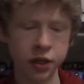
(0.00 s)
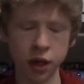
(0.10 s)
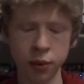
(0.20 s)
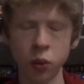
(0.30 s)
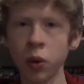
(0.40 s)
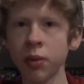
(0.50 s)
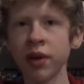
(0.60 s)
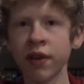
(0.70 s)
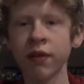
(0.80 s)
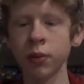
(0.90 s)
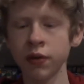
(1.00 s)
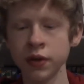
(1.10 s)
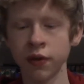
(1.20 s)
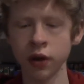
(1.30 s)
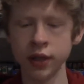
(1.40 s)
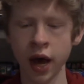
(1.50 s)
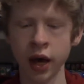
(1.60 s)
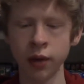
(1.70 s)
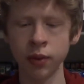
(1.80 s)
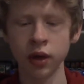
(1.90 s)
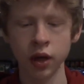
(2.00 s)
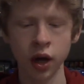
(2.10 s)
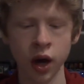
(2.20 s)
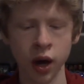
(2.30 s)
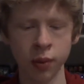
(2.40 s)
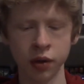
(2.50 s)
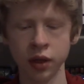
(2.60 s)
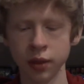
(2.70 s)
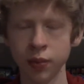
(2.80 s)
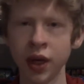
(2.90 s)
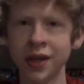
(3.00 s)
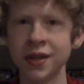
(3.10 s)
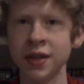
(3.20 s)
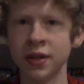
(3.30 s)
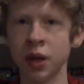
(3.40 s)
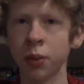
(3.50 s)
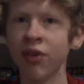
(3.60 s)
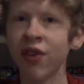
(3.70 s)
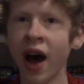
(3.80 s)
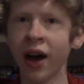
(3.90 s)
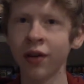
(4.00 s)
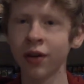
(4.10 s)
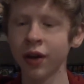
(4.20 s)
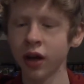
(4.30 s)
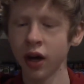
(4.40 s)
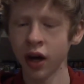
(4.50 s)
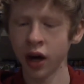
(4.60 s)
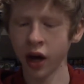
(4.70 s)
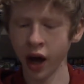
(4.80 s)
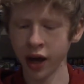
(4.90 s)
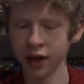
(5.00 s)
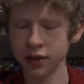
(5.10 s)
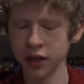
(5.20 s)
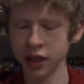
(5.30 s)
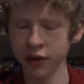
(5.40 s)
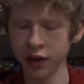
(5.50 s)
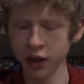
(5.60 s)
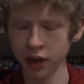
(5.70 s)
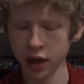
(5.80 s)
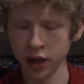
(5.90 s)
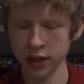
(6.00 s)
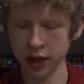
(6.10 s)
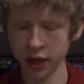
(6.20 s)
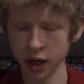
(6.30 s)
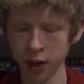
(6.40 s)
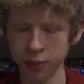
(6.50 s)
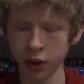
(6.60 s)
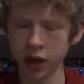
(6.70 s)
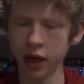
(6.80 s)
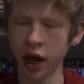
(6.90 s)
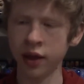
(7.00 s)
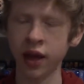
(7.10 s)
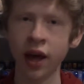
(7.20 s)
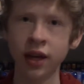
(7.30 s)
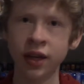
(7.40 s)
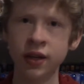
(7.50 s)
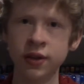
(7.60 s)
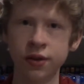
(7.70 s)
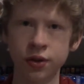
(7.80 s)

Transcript: up, one of my favorite movies of all time. I think it places number 5. I had this on DVD, decided to upgrade, and that is The